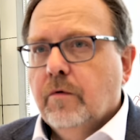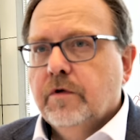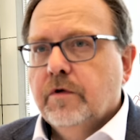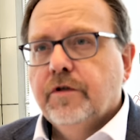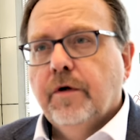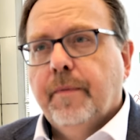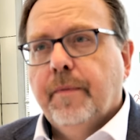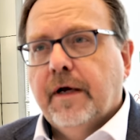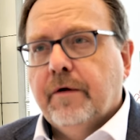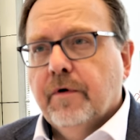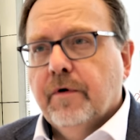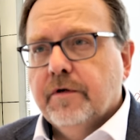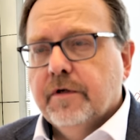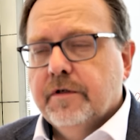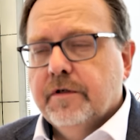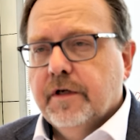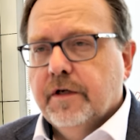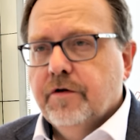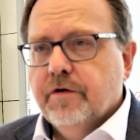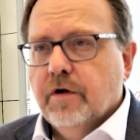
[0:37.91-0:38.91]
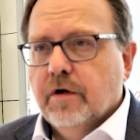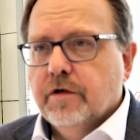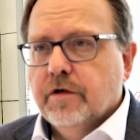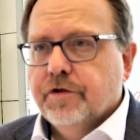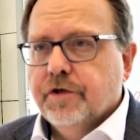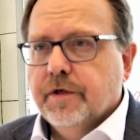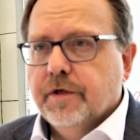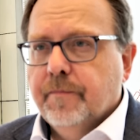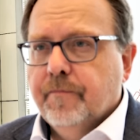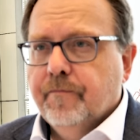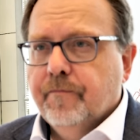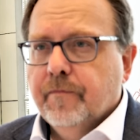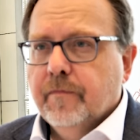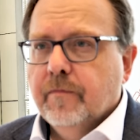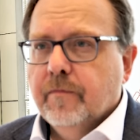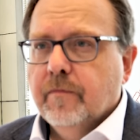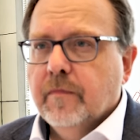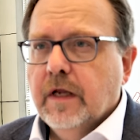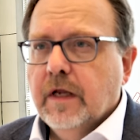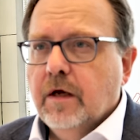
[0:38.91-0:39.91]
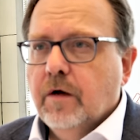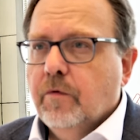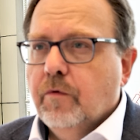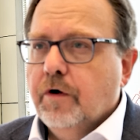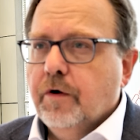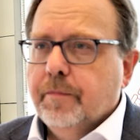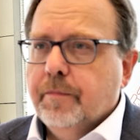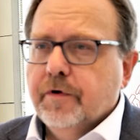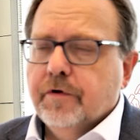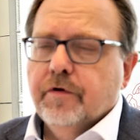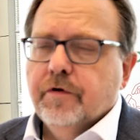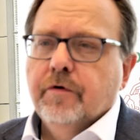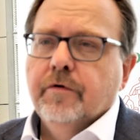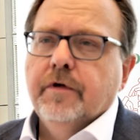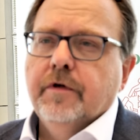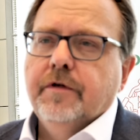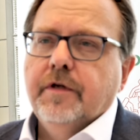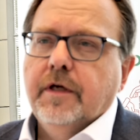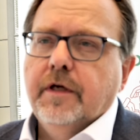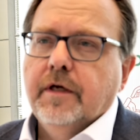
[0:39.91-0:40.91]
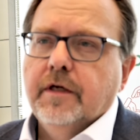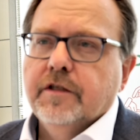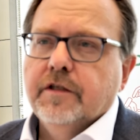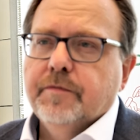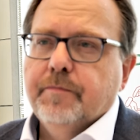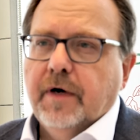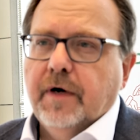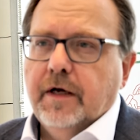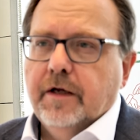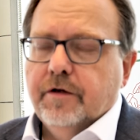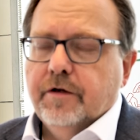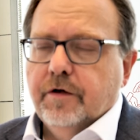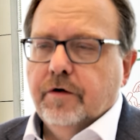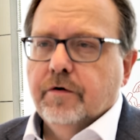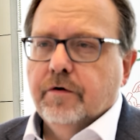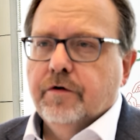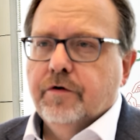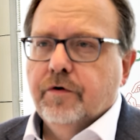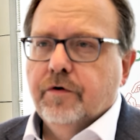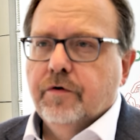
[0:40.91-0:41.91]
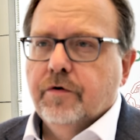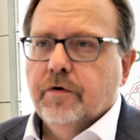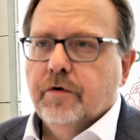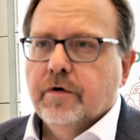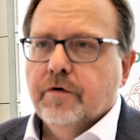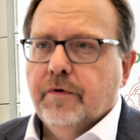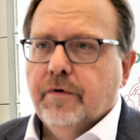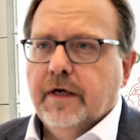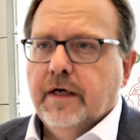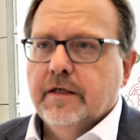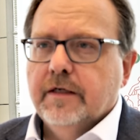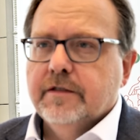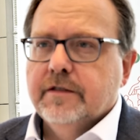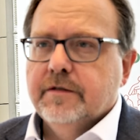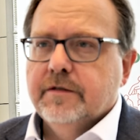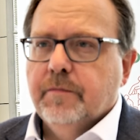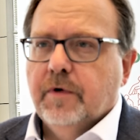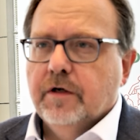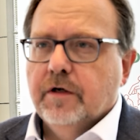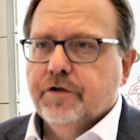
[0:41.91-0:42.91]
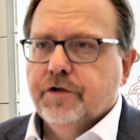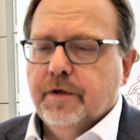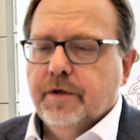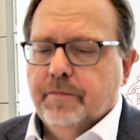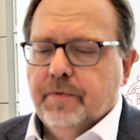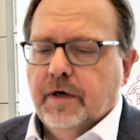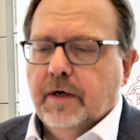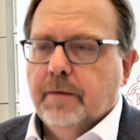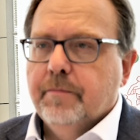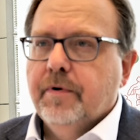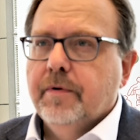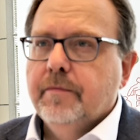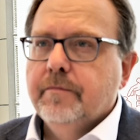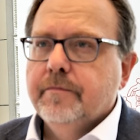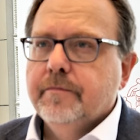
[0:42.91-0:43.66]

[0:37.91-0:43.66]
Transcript: With your background in technology, what opportunity inspired you to create Smart Ship Hub?